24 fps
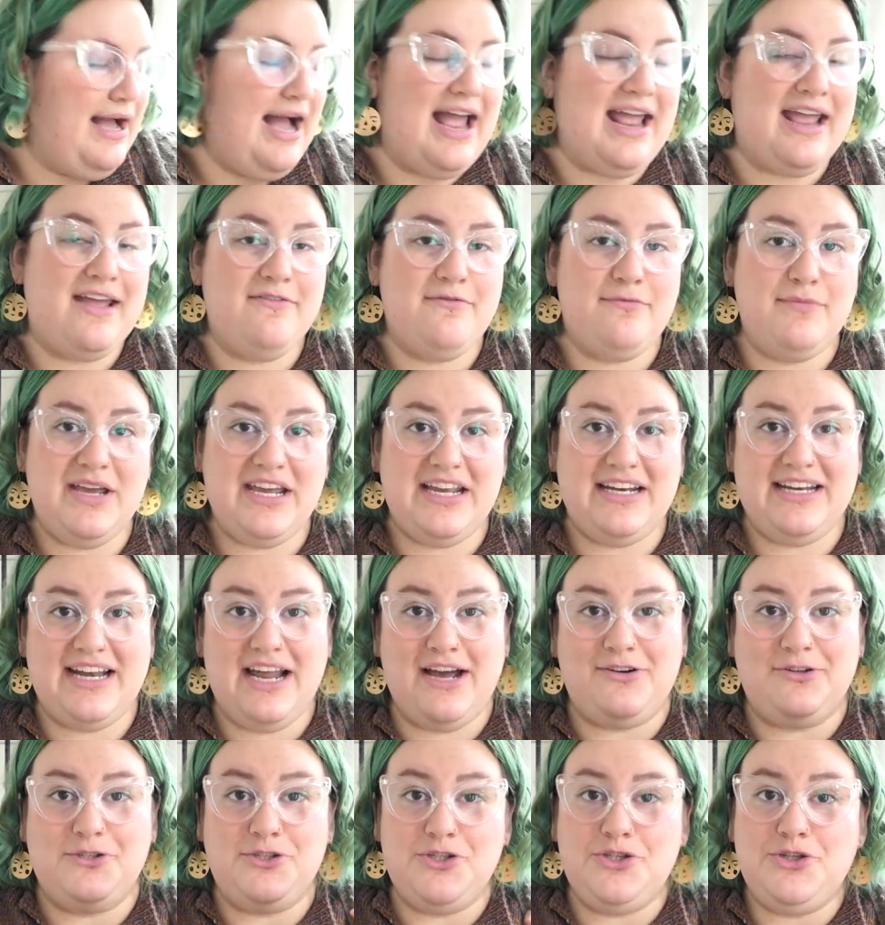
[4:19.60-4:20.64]
have made
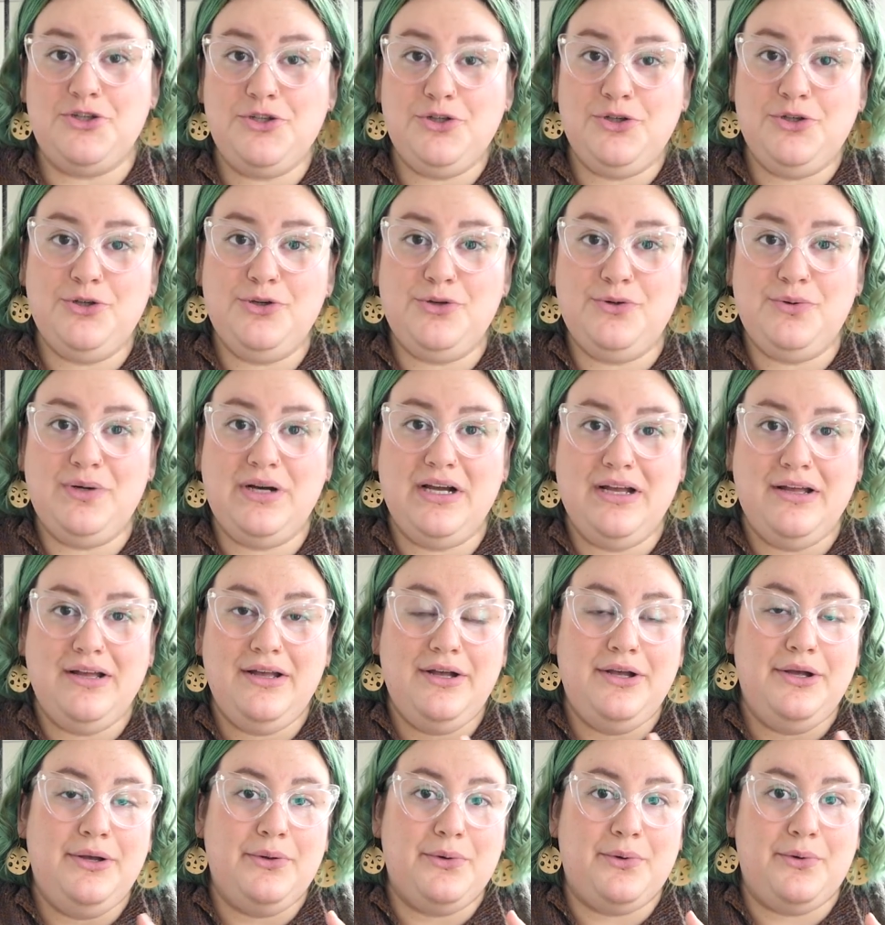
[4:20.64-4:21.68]
now 2
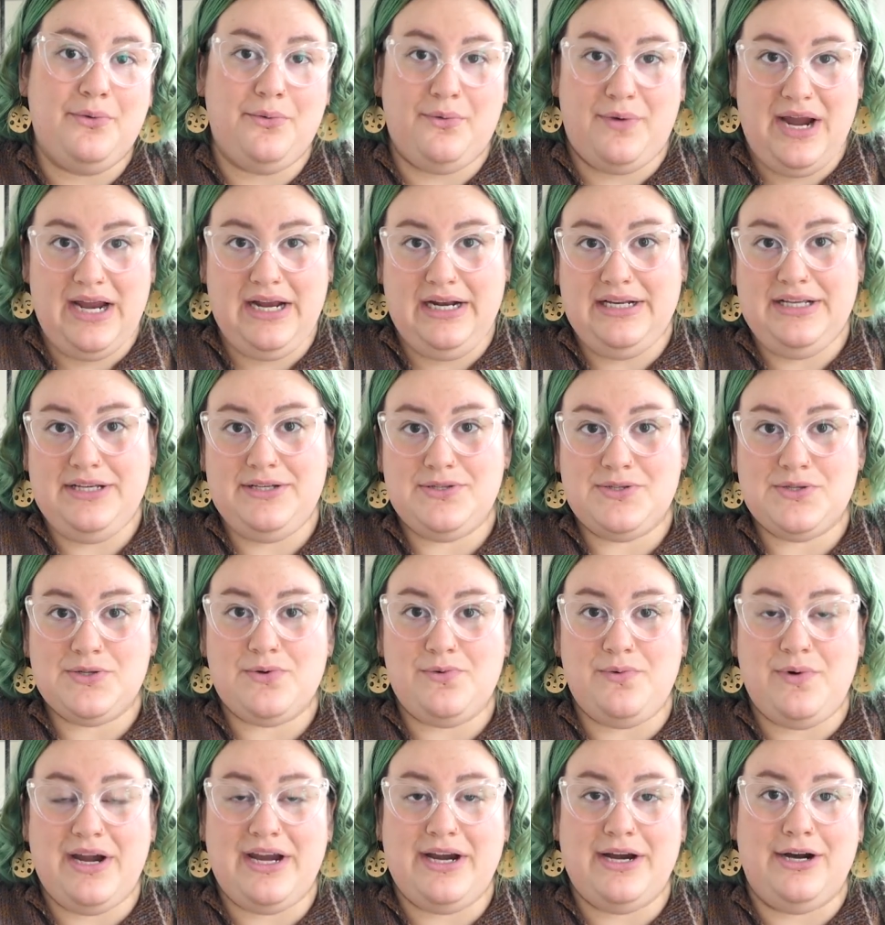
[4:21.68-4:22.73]
granny
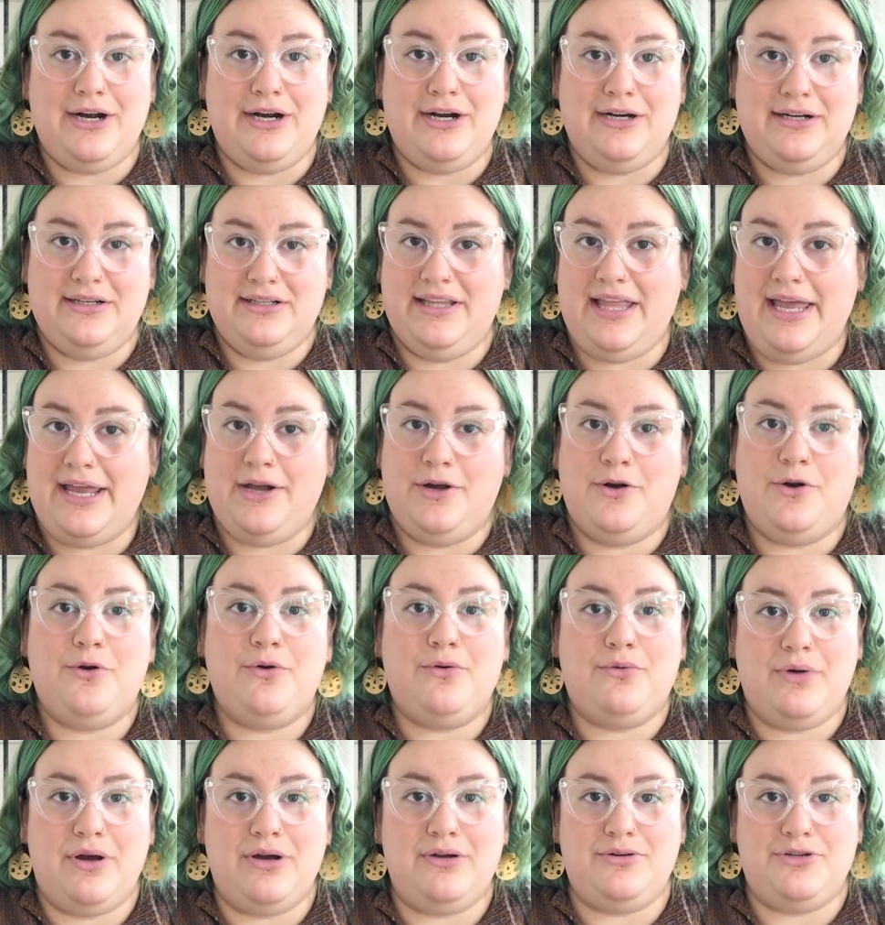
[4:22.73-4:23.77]
square like
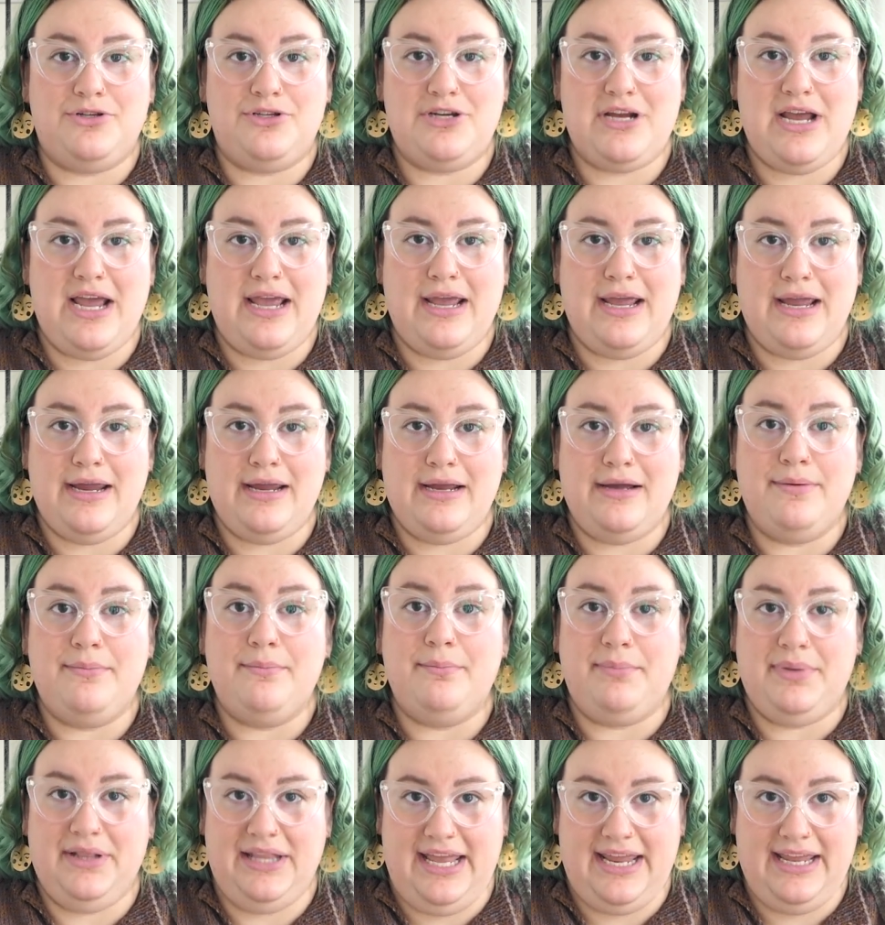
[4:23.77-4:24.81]
crochet
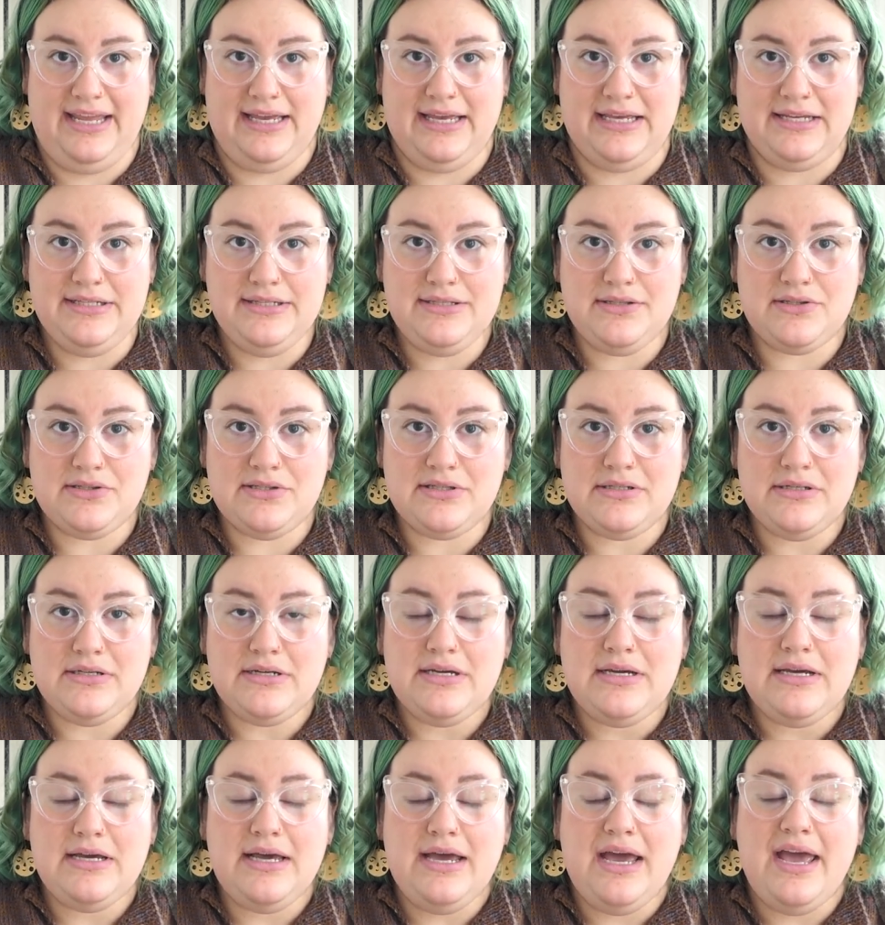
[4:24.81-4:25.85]
blankets,
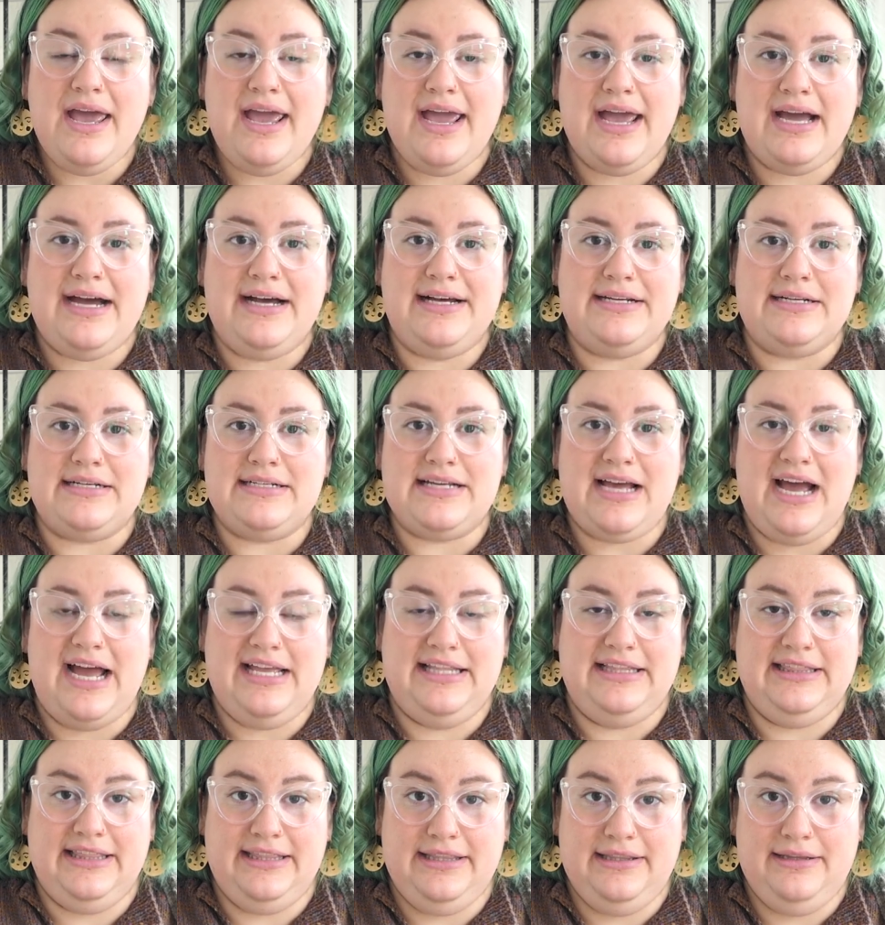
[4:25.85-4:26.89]
and
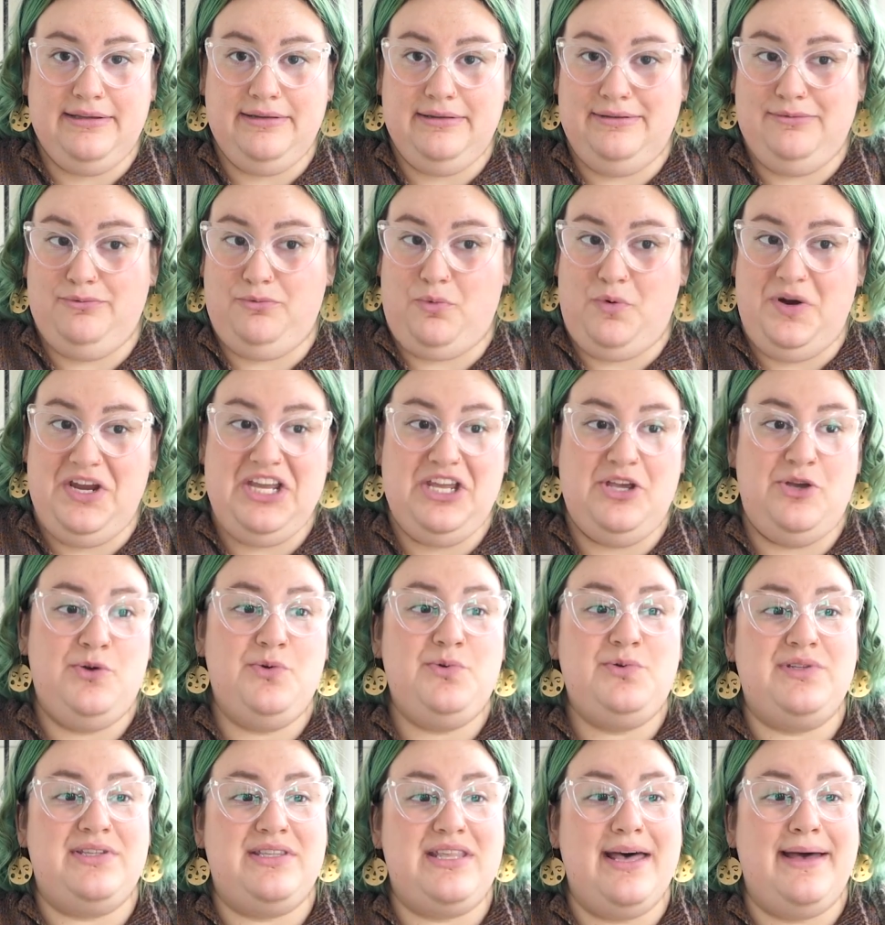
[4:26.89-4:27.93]
we
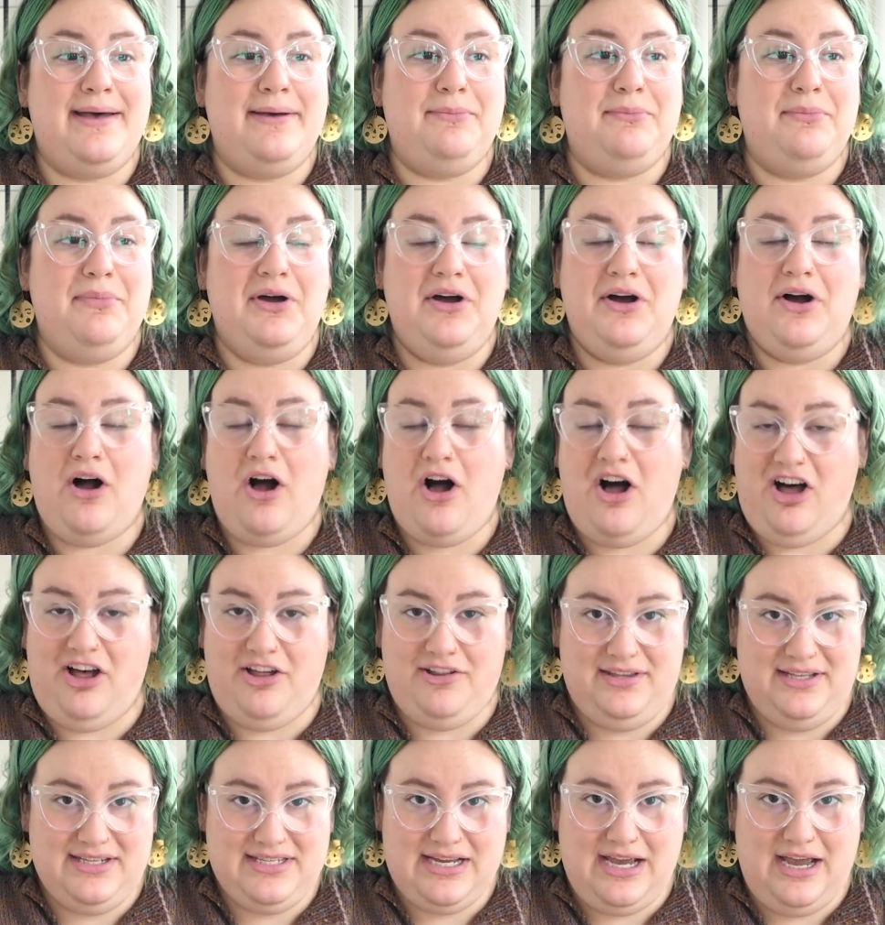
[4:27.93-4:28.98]
use them
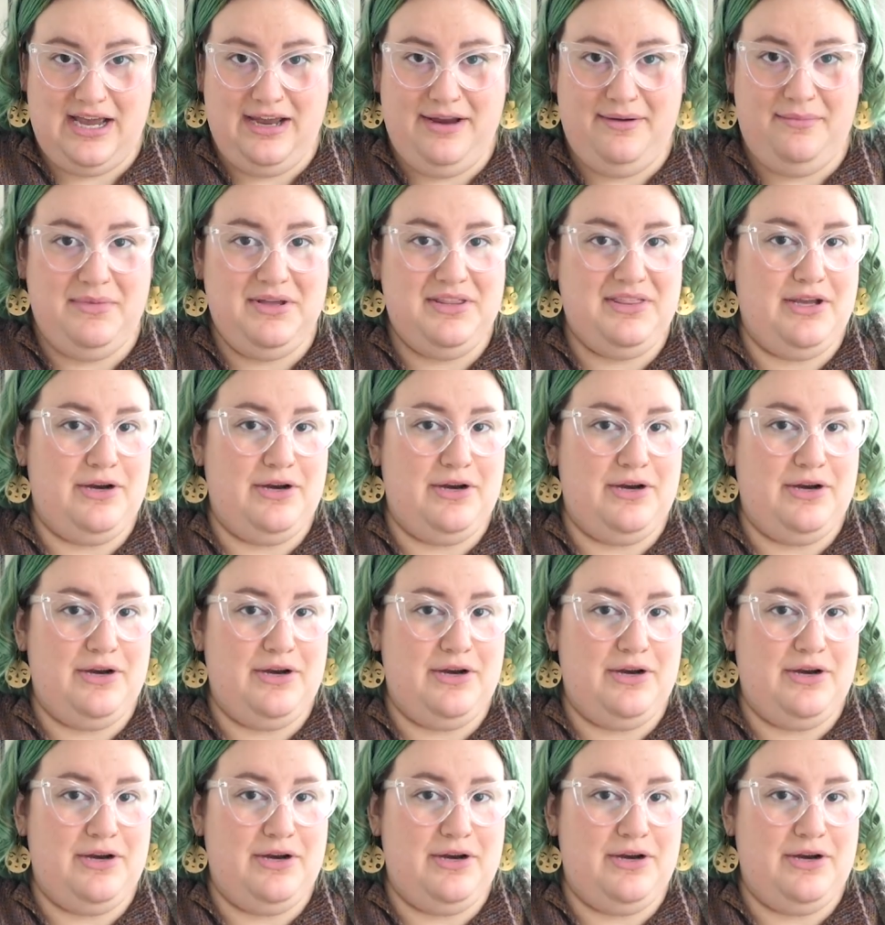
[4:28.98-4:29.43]
all the time.